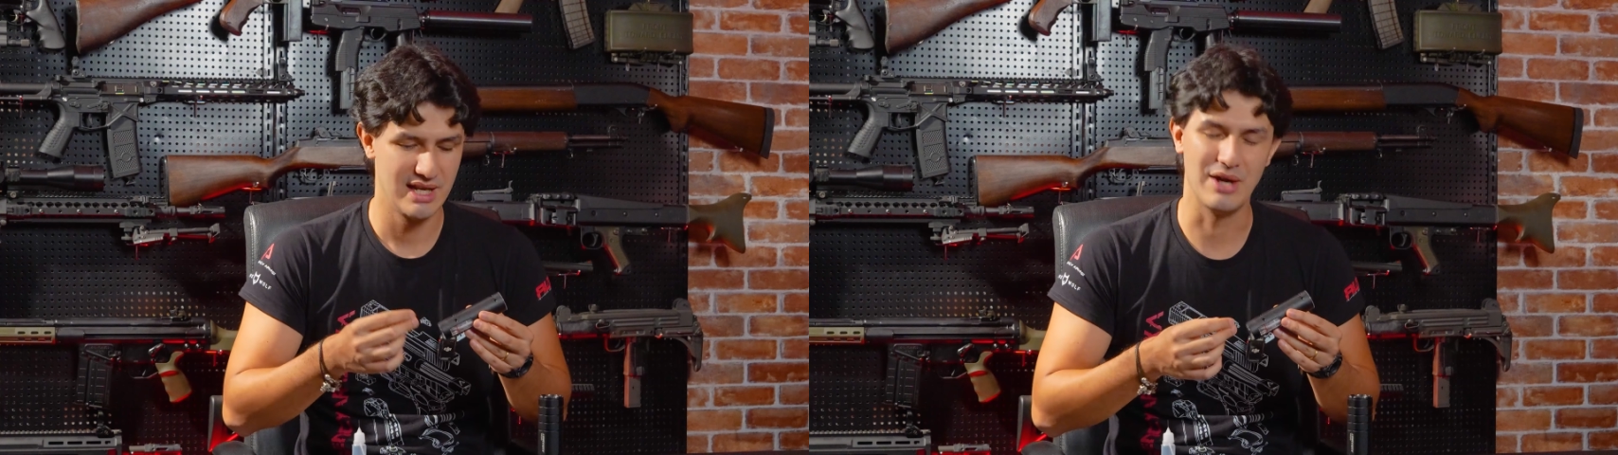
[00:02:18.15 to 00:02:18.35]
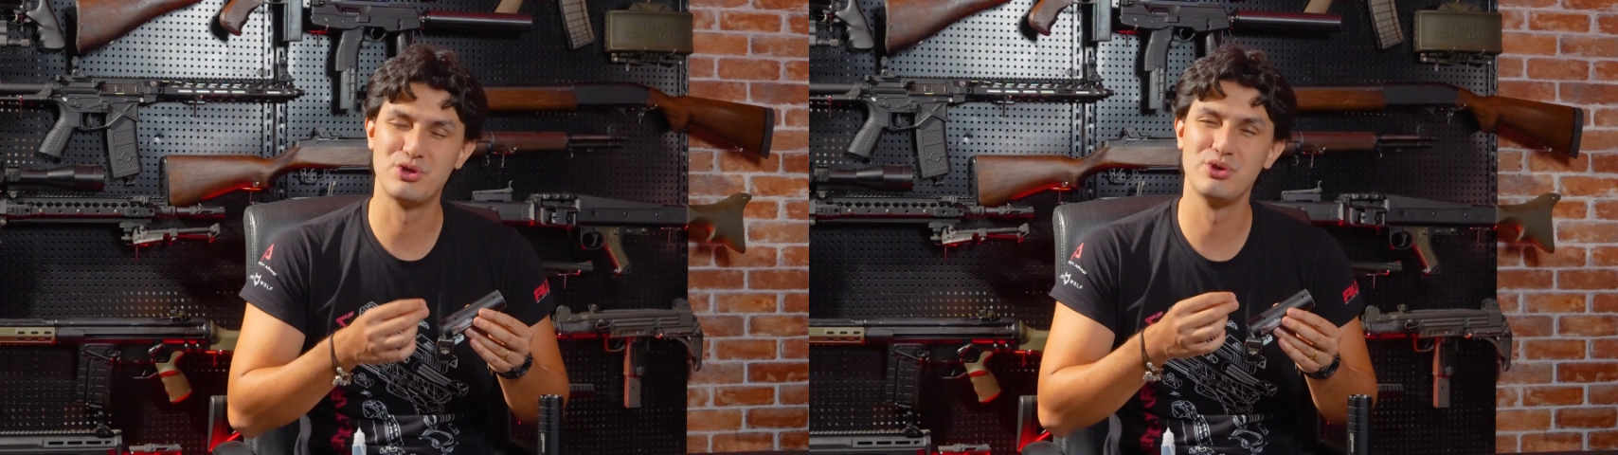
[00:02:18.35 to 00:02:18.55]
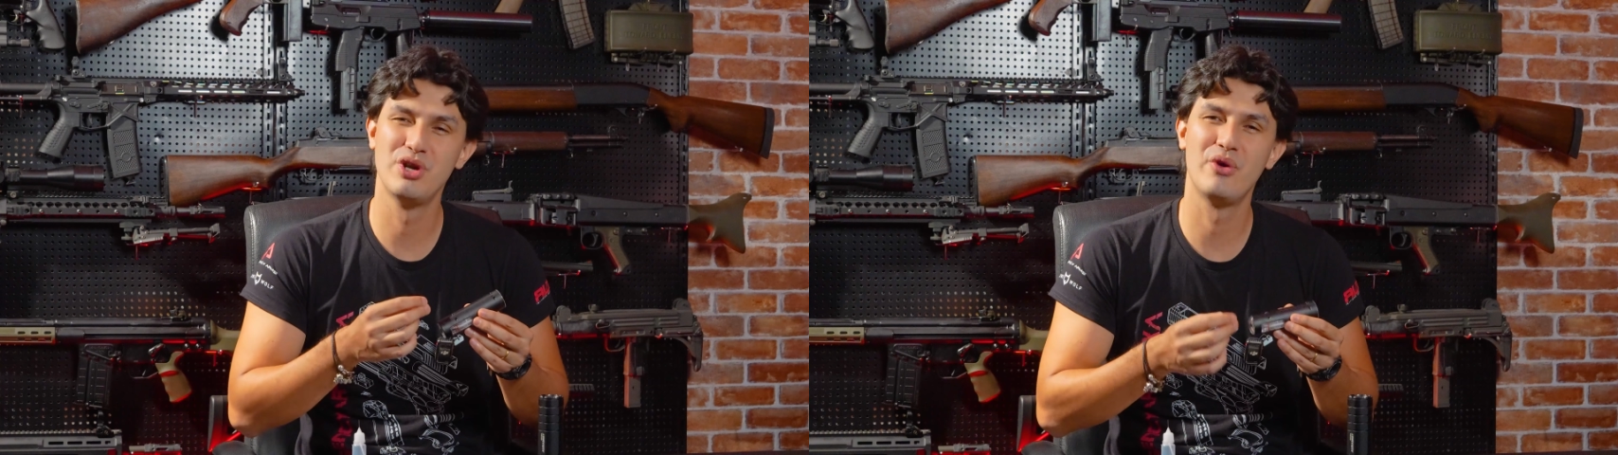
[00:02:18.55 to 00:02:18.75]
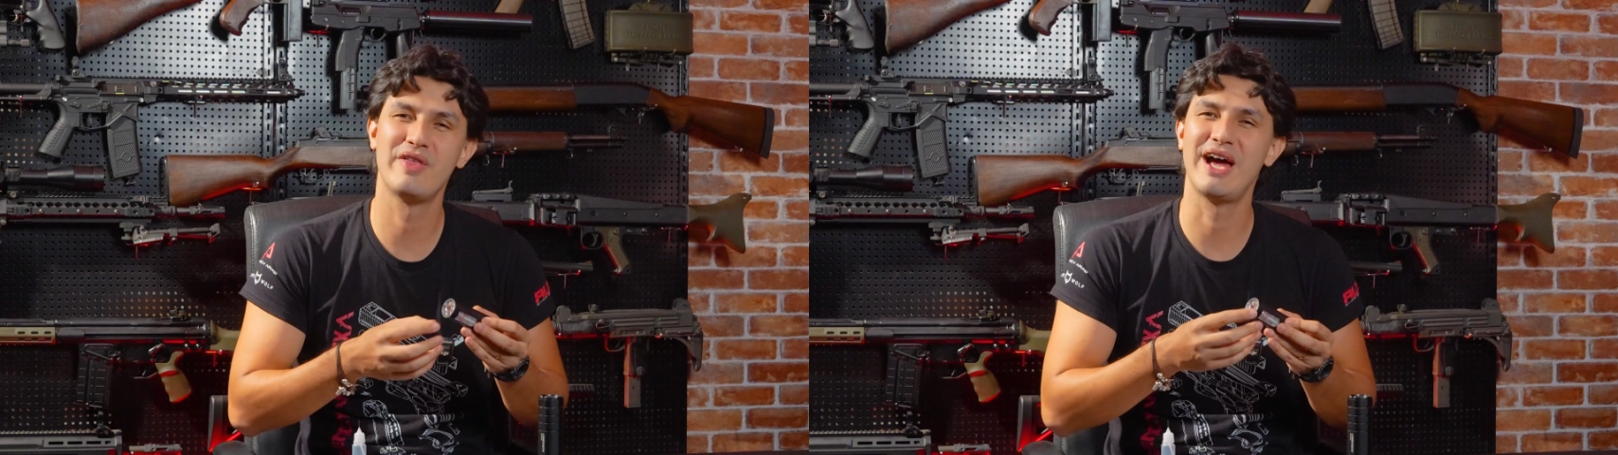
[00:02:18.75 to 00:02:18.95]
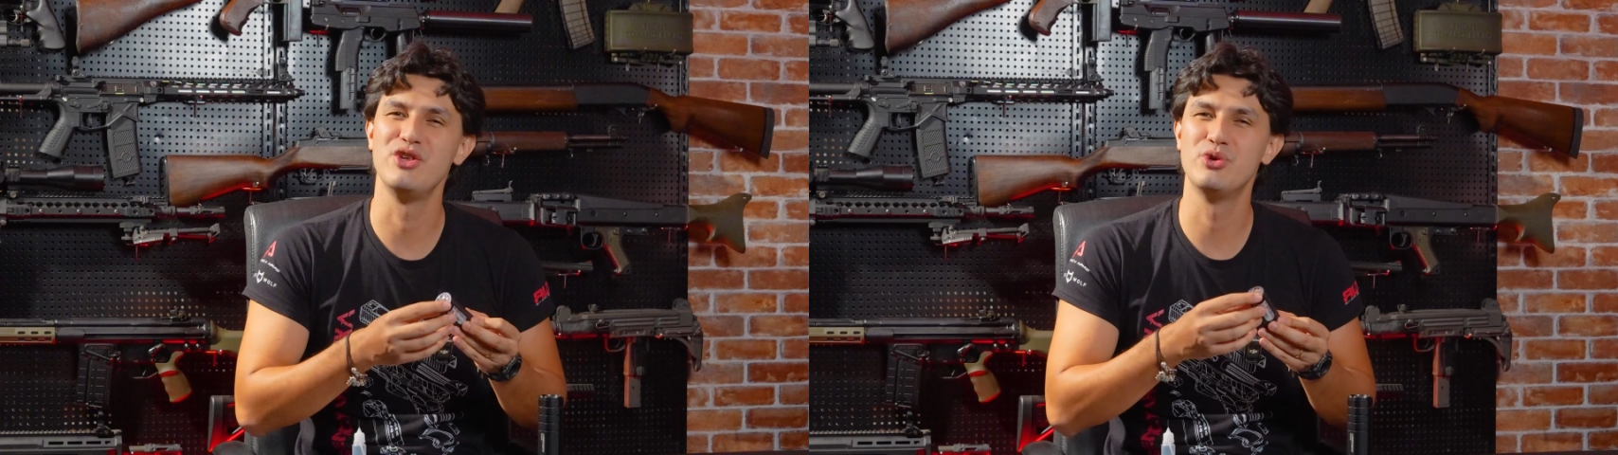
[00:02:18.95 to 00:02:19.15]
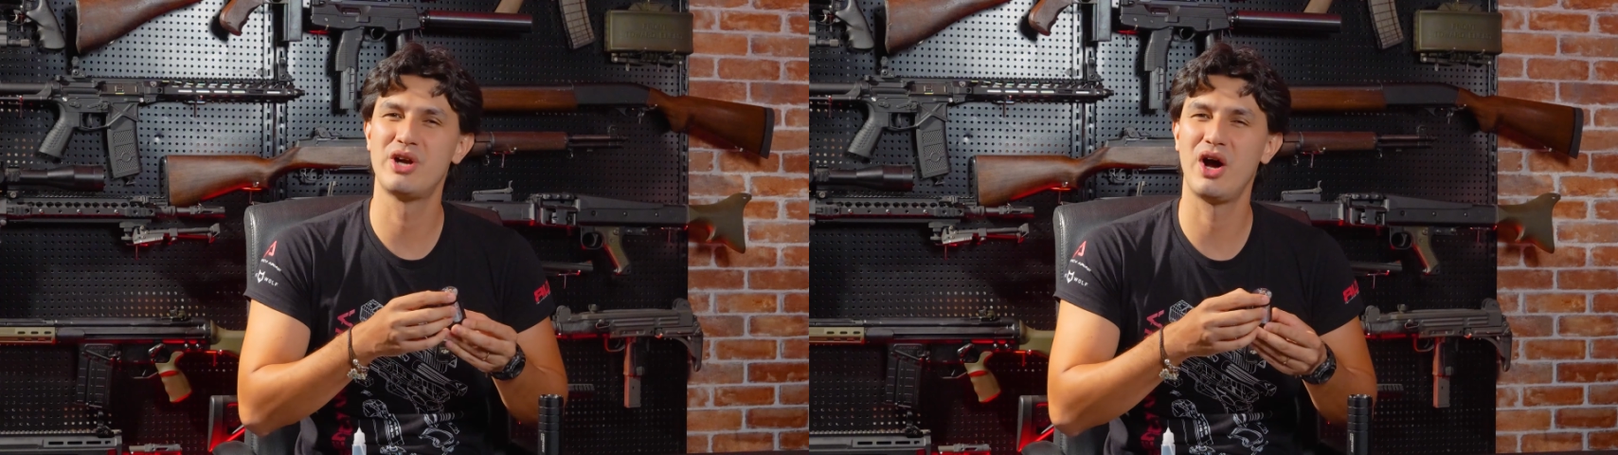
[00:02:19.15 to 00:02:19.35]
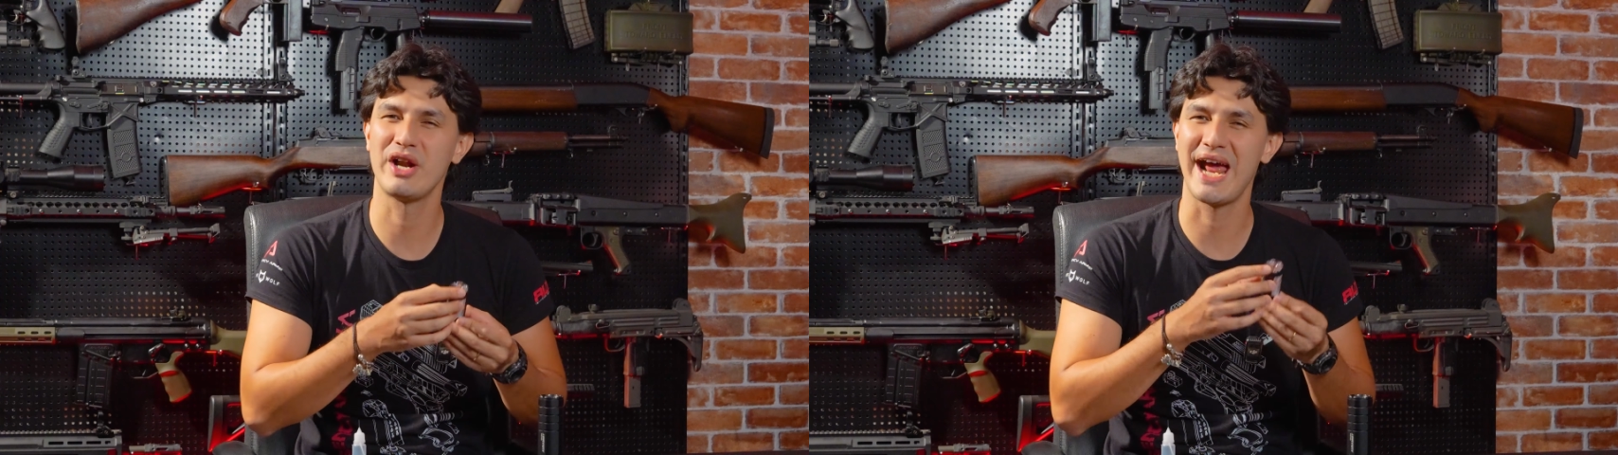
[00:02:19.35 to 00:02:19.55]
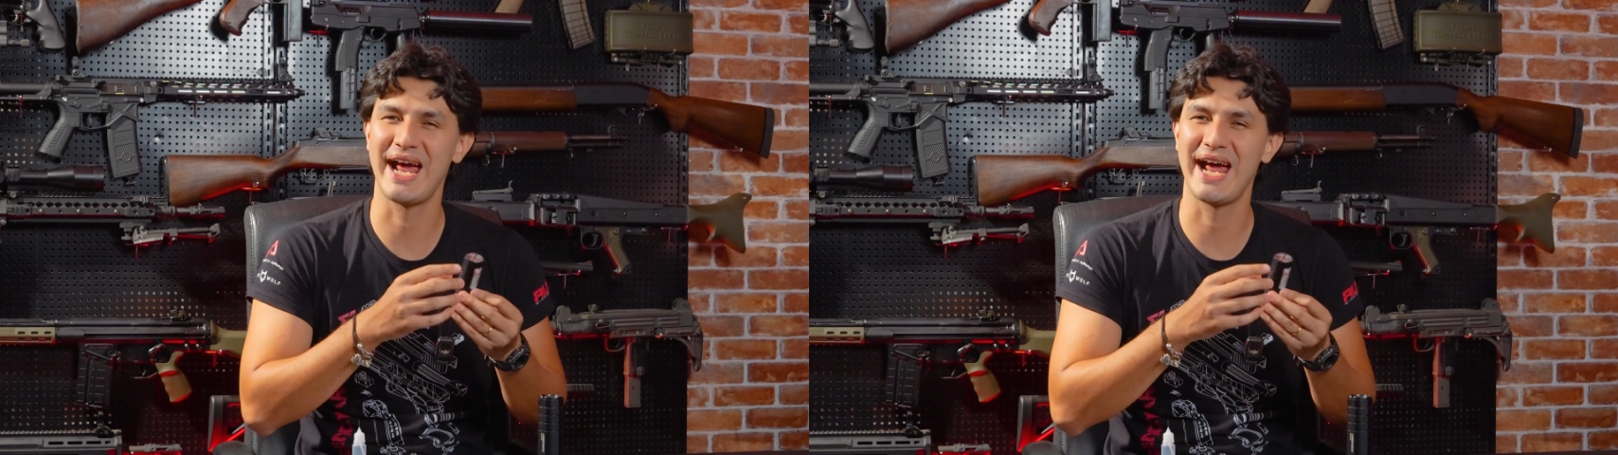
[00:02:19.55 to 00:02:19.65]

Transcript: Now do note that you can't